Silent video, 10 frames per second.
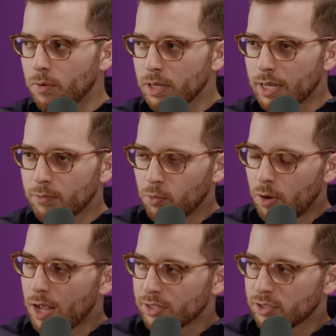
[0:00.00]
Well,
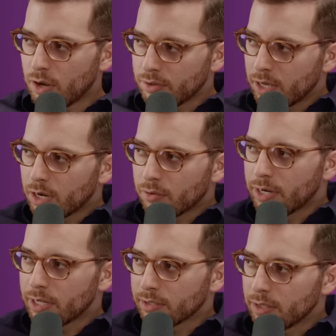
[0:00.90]
I, I saw the
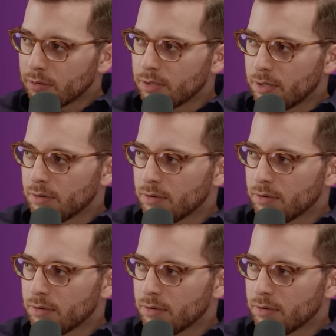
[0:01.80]
ingredients out there.